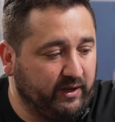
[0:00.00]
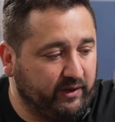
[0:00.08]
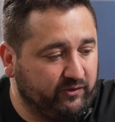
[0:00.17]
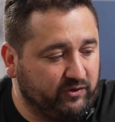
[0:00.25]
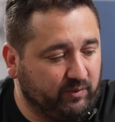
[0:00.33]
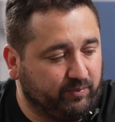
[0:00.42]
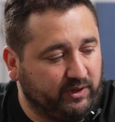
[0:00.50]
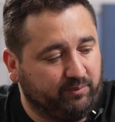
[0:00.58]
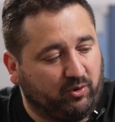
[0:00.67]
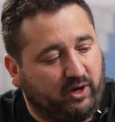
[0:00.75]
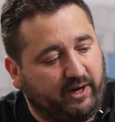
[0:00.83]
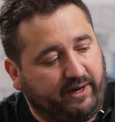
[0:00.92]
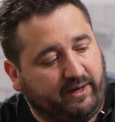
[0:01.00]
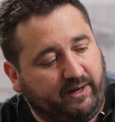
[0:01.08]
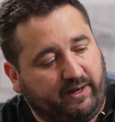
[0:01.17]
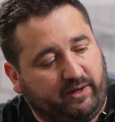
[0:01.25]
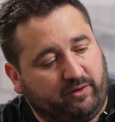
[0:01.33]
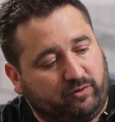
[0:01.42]
is simply by
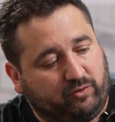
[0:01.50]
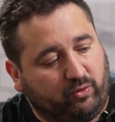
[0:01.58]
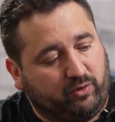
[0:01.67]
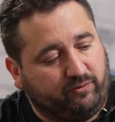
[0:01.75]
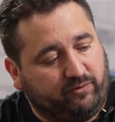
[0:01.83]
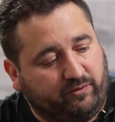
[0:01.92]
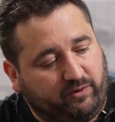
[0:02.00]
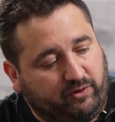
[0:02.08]
sort of,